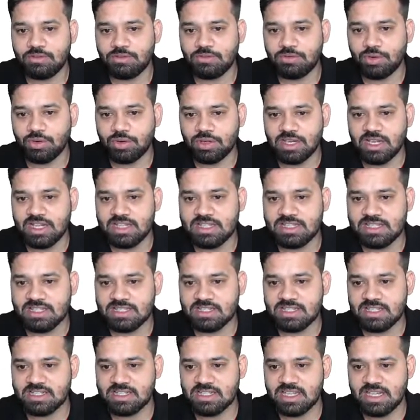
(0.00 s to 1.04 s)
folk dances
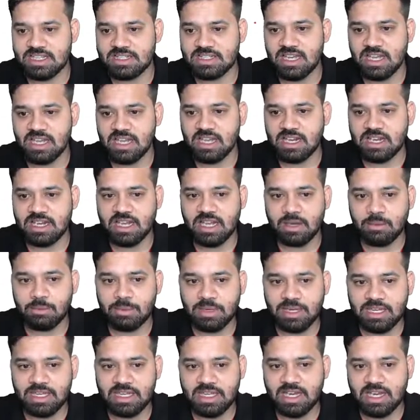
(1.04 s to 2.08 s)
such as
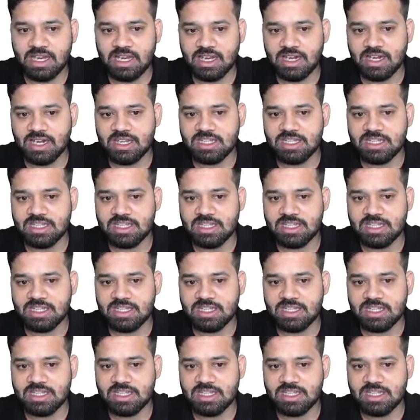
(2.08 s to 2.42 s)
Kalbaliya,